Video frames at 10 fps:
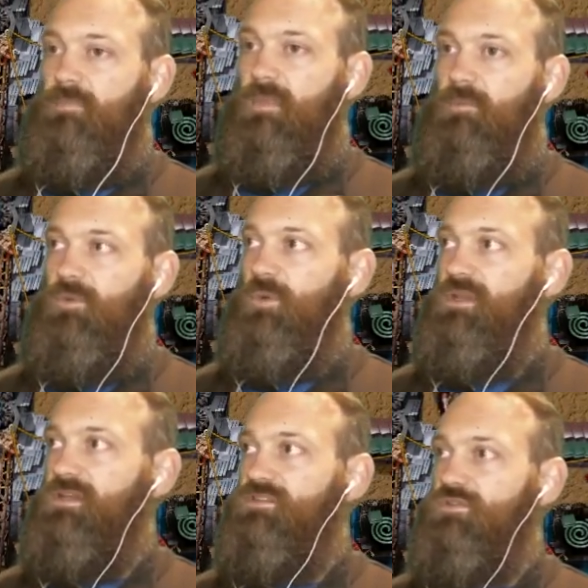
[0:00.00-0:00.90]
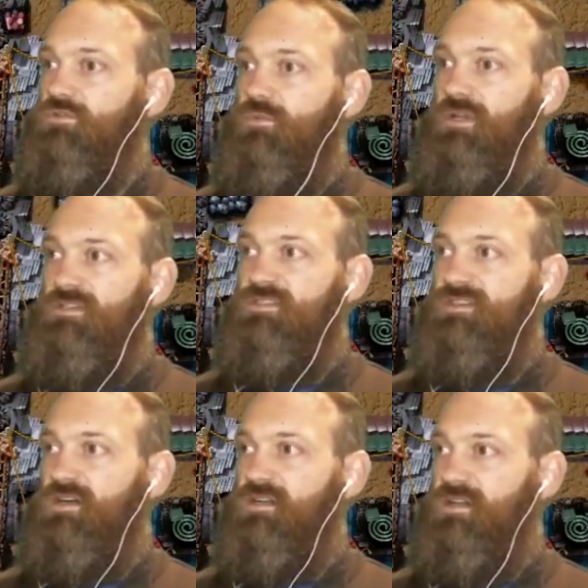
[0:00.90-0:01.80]
But we need to
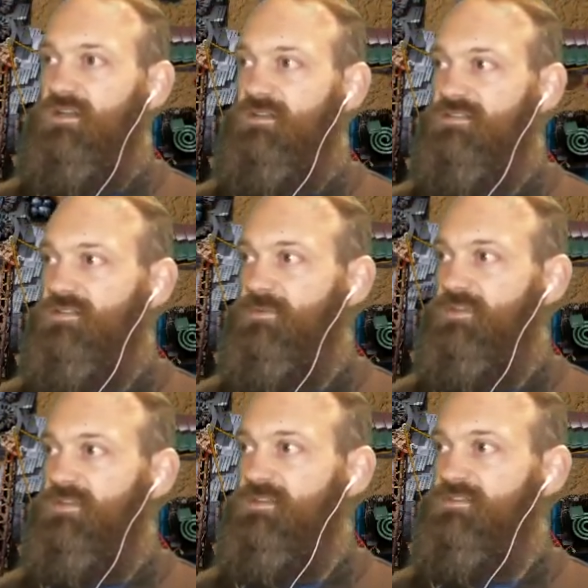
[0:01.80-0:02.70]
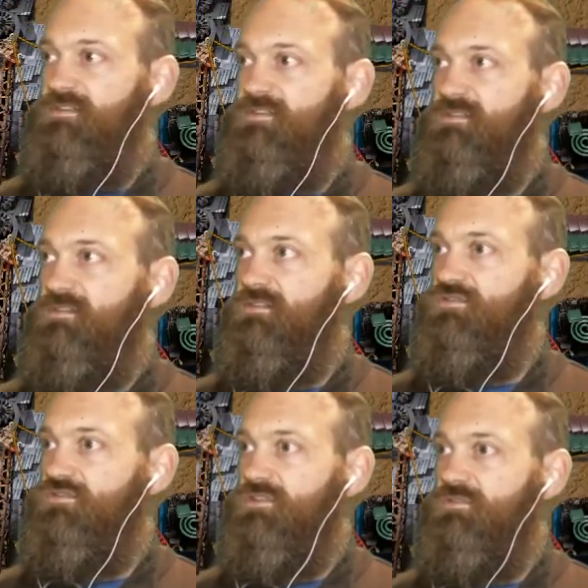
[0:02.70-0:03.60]
start getting some of these
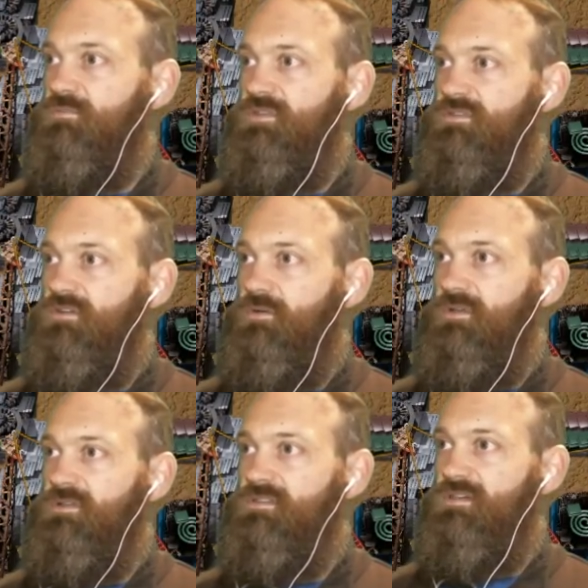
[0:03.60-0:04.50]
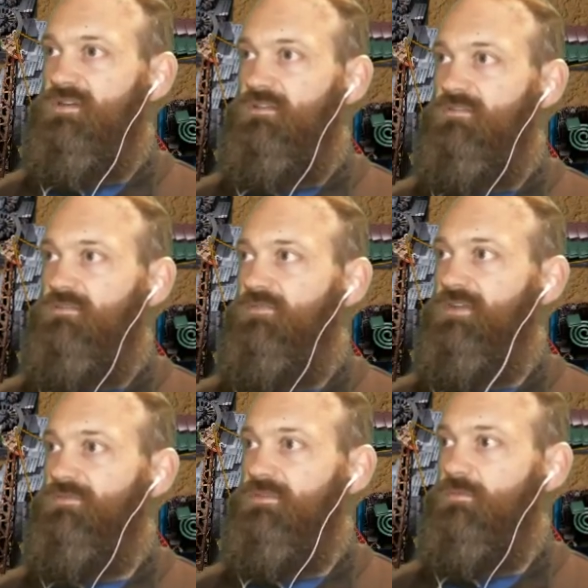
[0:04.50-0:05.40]
construction bits going. Let's
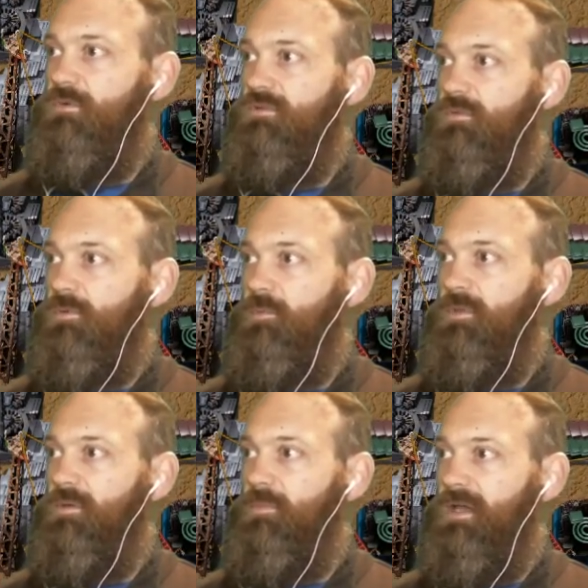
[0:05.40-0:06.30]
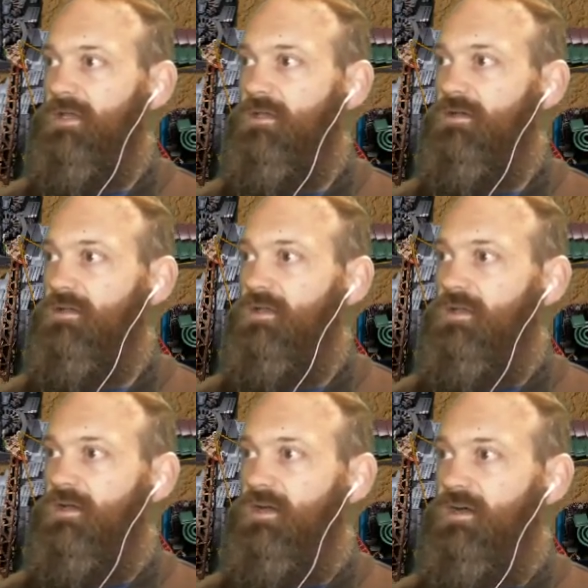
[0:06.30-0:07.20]
favorite this one because I'll probably be coming back here.
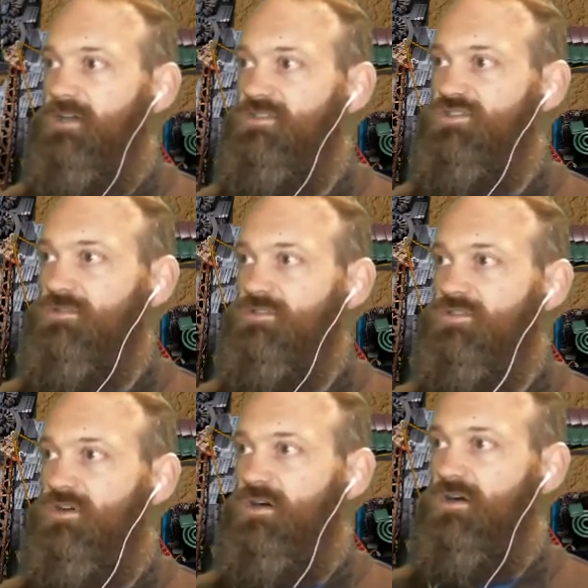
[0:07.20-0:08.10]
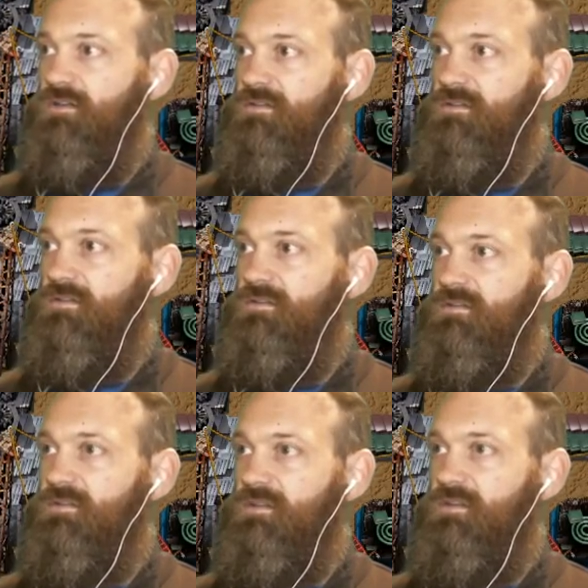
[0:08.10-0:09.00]
Heat shielding tile
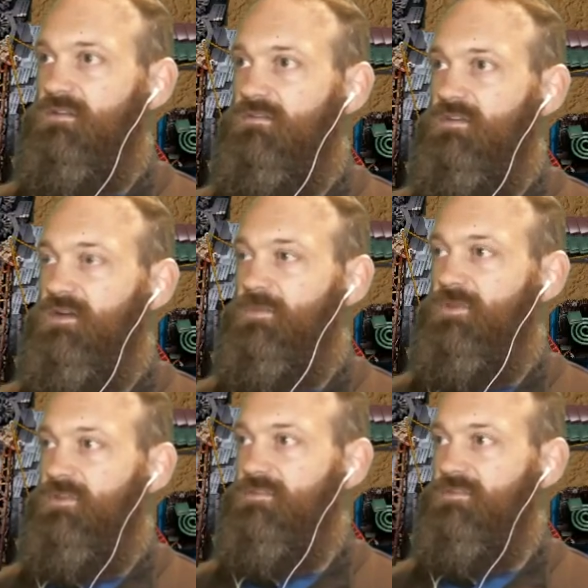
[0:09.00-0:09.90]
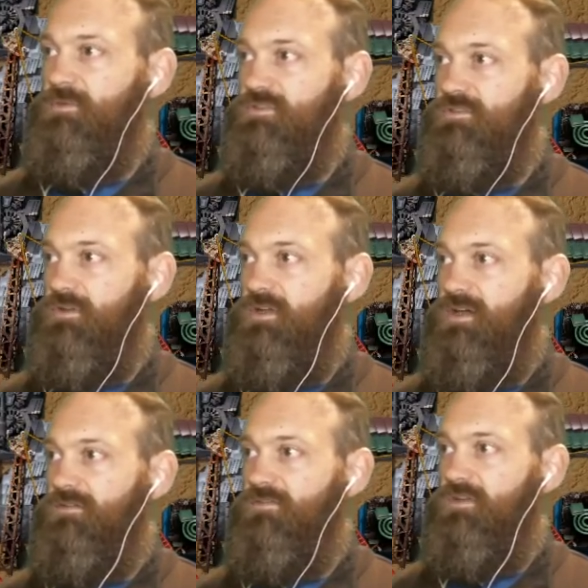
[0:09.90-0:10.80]
is a couple of things that we still don't
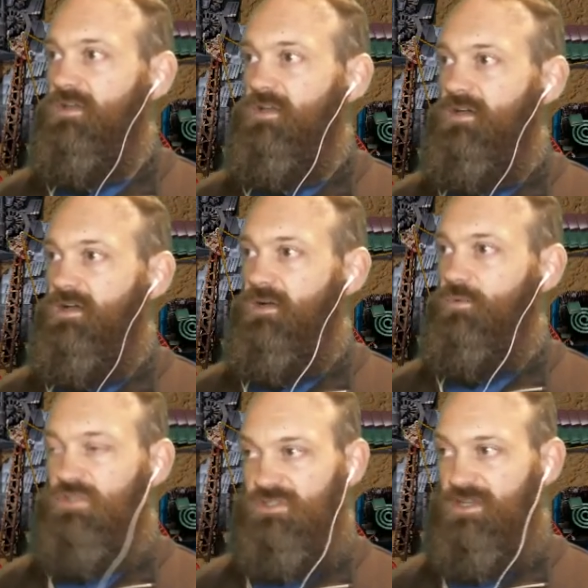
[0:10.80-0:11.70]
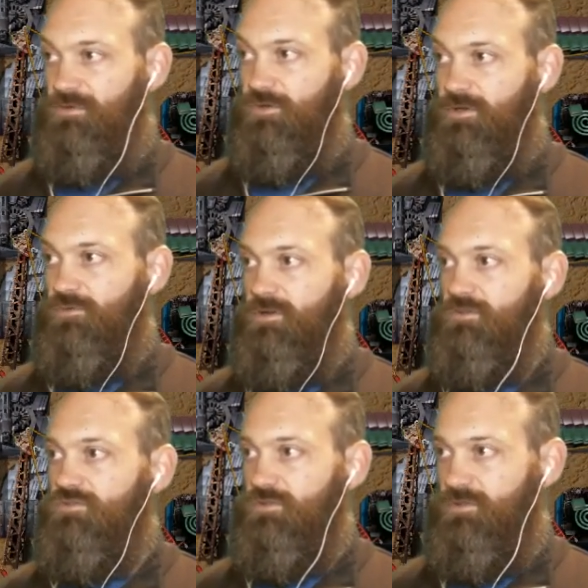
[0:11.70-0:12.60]
have. We just had a look at rocket
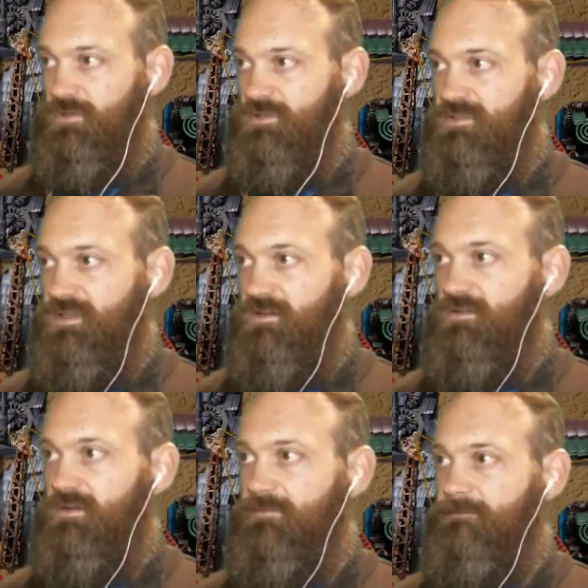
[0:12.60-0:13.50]
control units. There are